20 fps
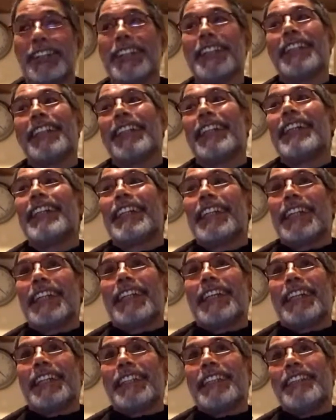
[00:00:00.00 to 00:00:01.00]
would definitely love
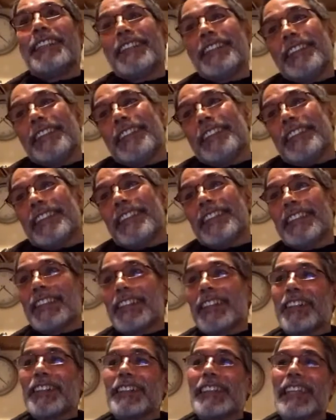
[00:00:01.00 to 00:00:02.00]
to hear those for
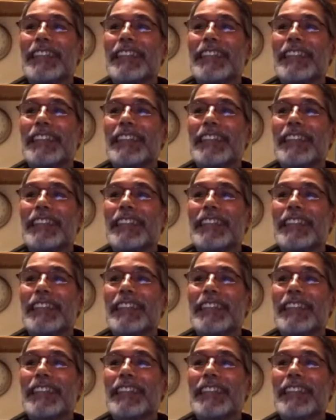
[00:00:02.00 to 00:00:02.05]
sure.